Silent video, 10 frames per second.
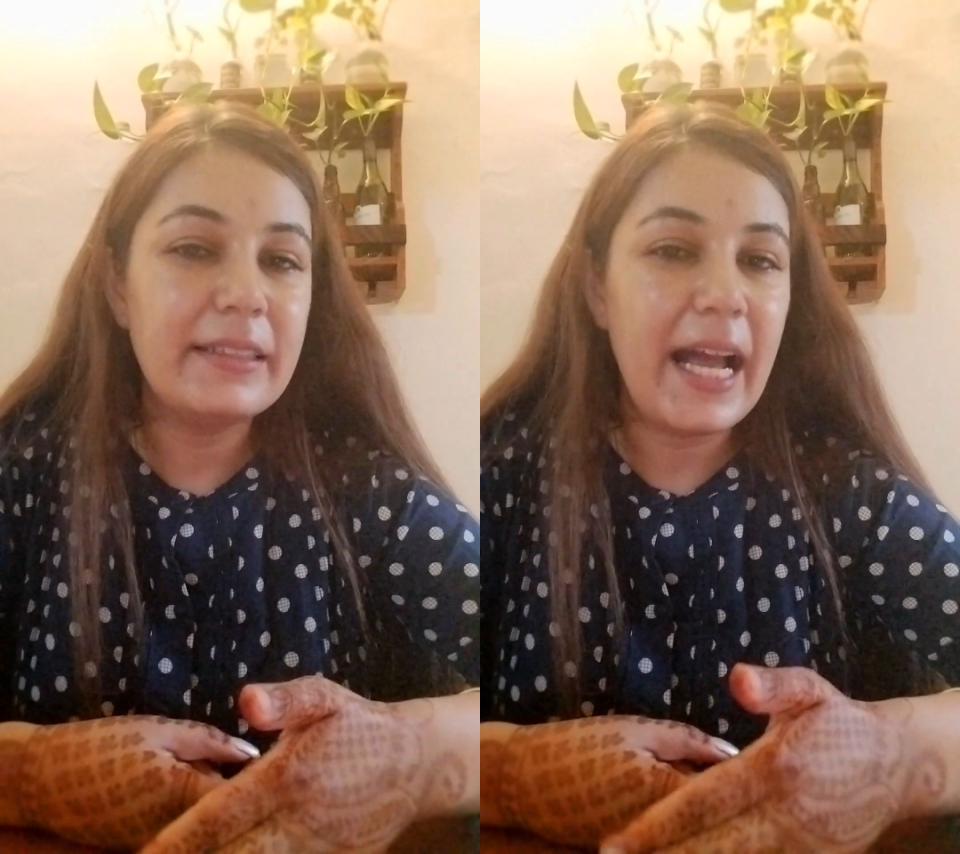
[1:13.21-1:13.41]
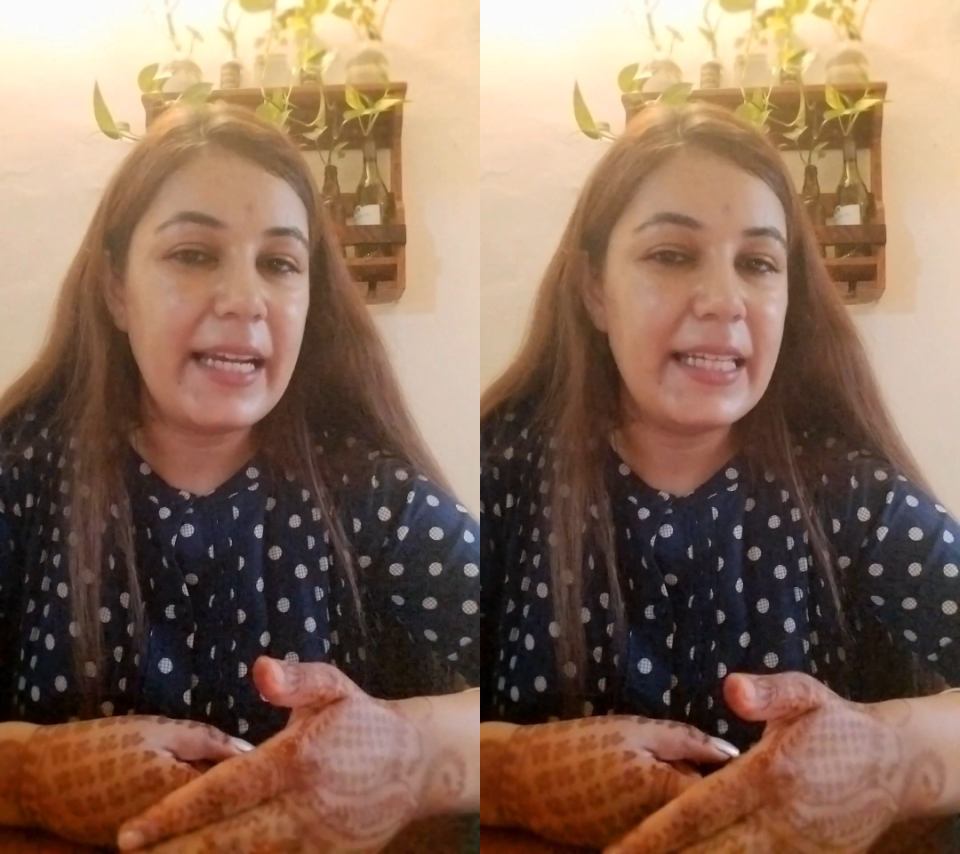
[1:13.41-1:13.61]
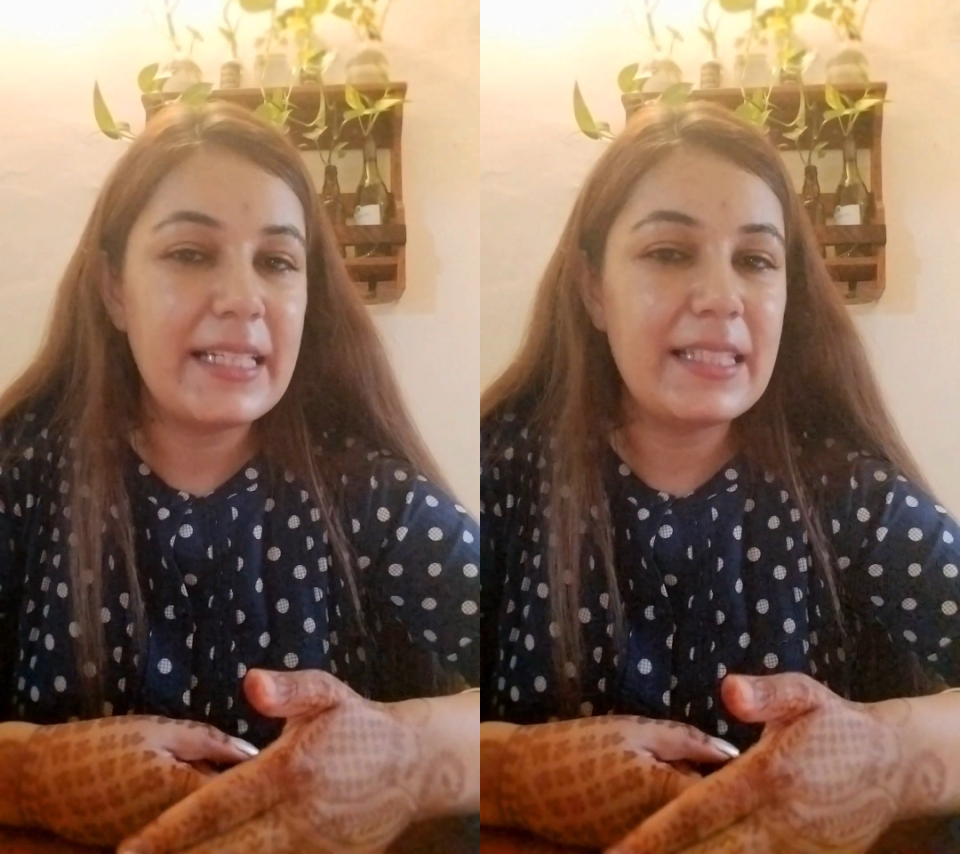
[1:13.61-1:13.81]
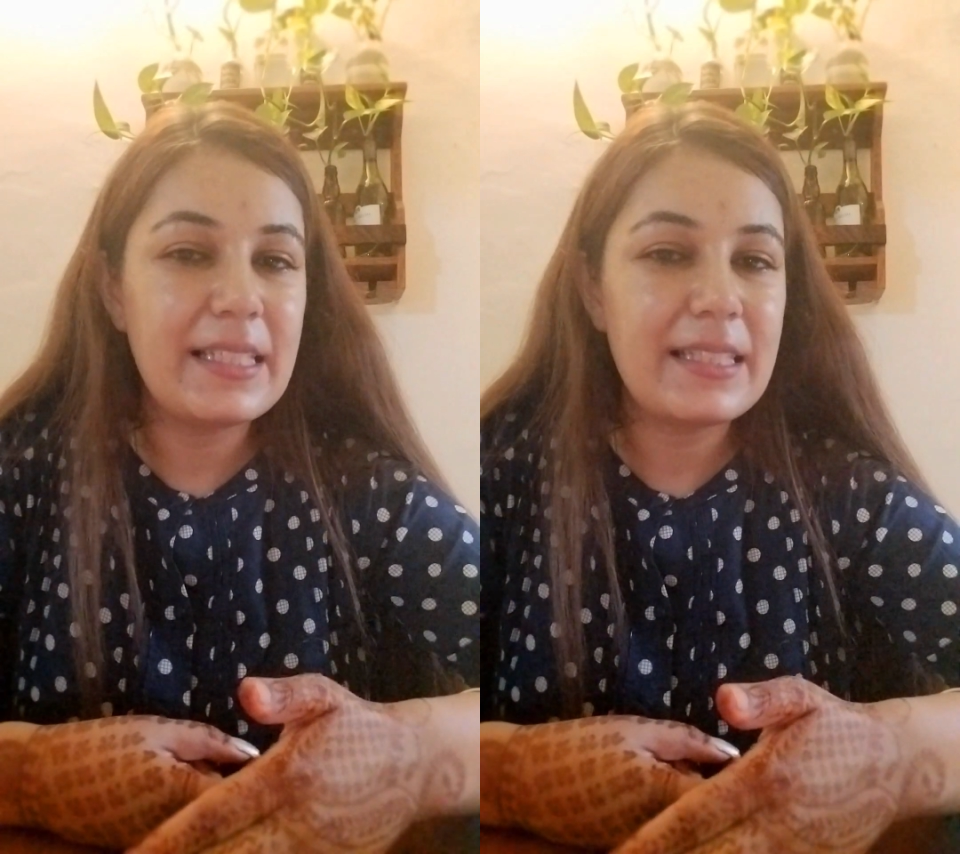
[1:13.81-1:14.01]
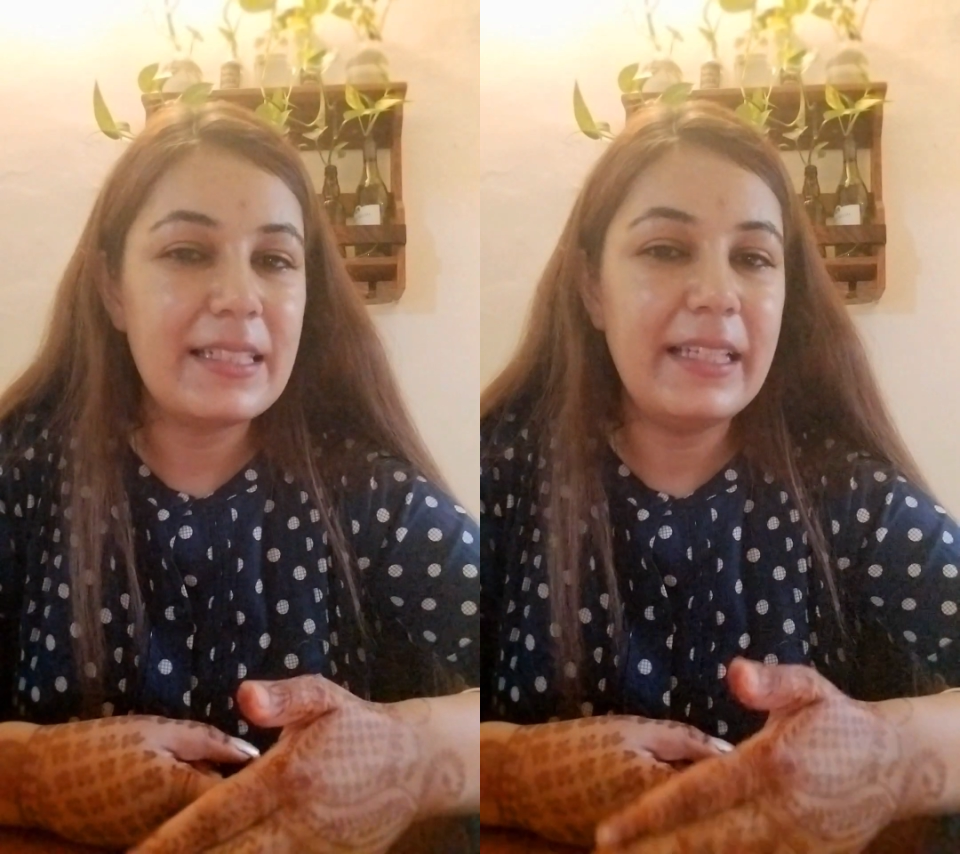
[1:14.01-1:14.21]
that
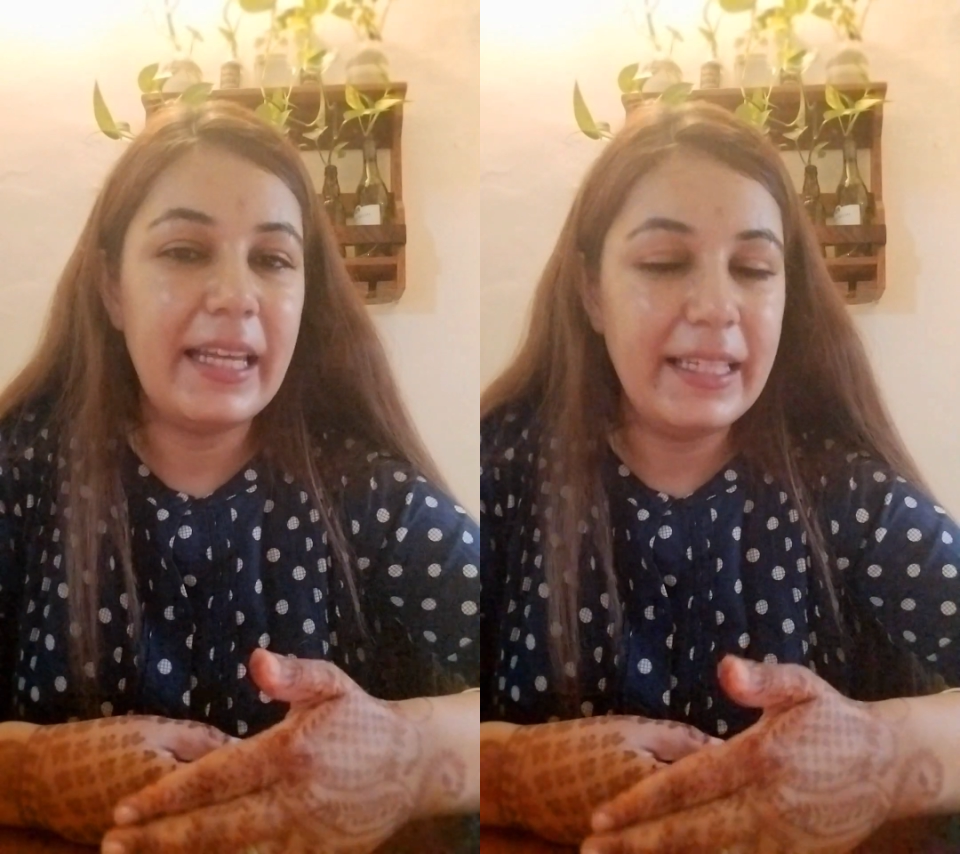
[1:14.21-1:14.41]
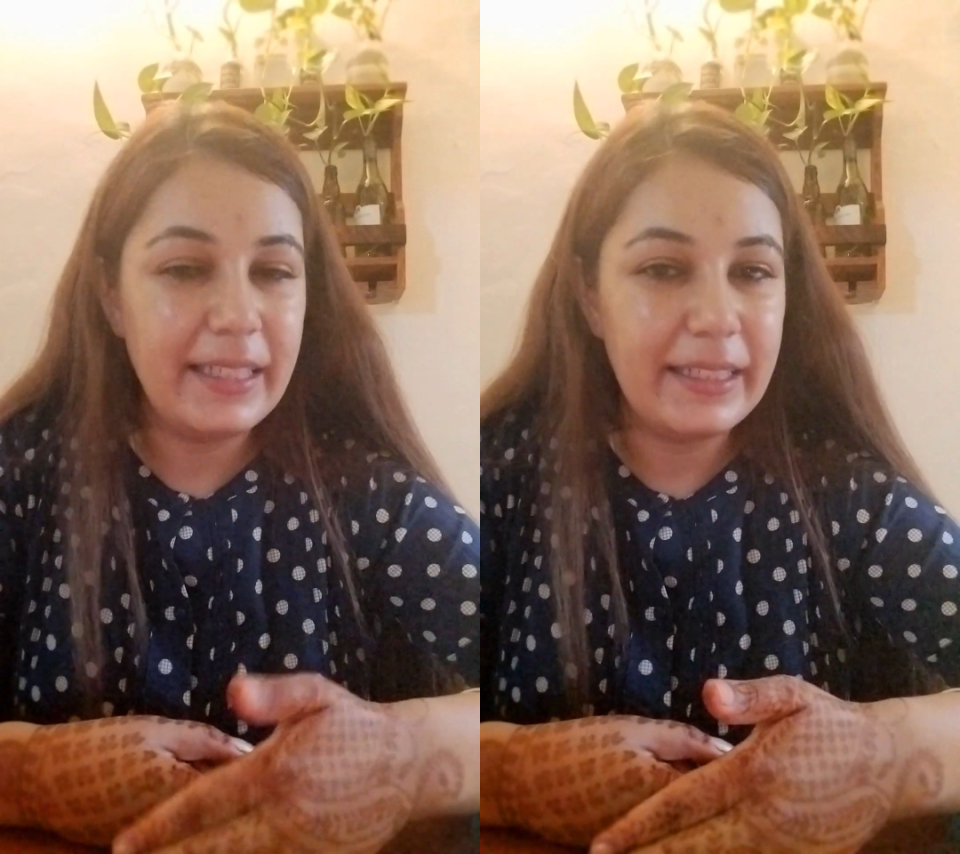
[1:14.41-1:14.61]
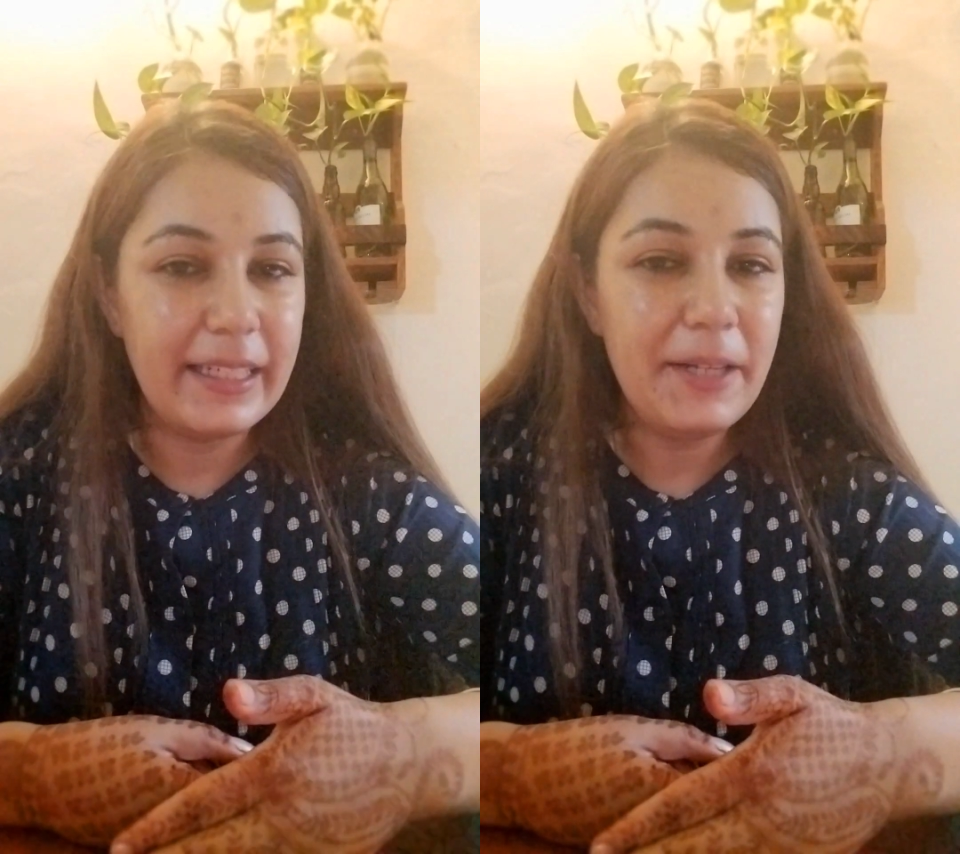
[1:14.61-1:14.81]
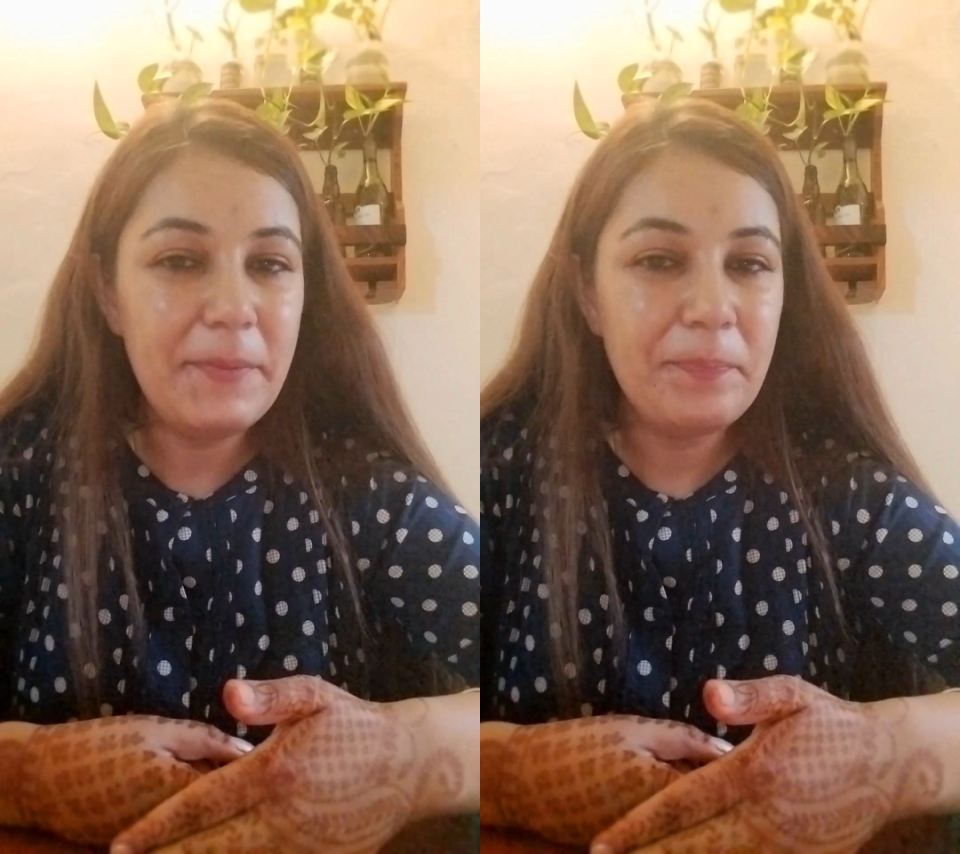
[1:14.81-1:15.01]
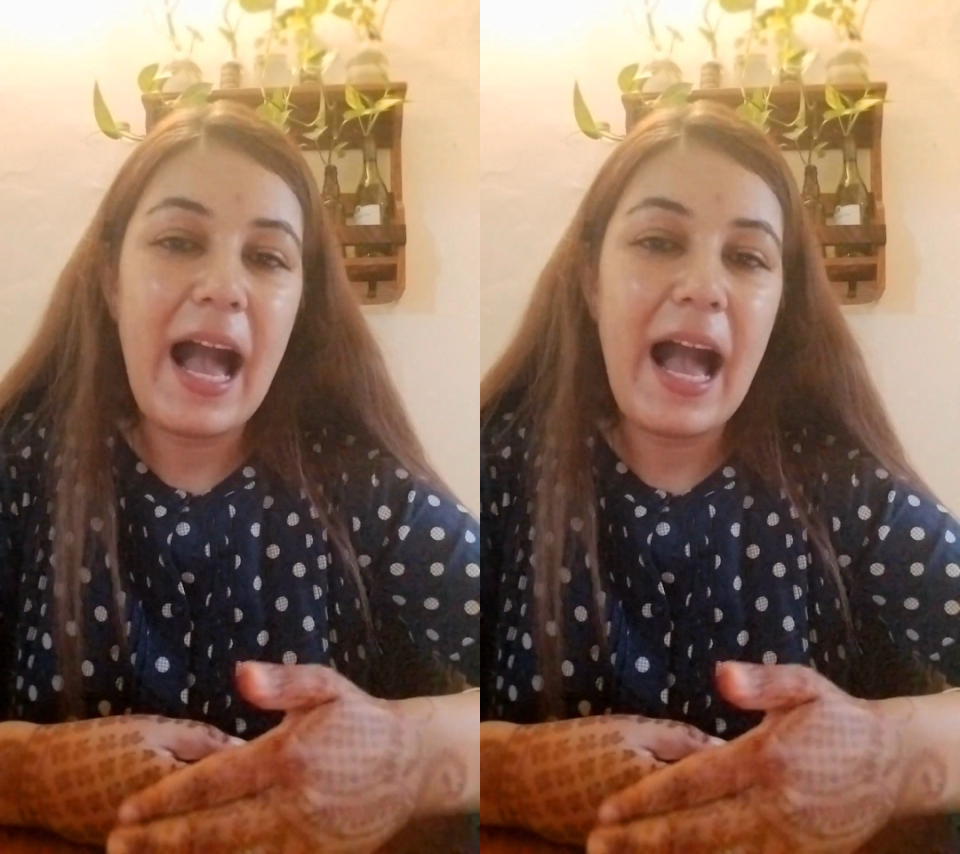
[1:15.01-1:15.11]
existed in India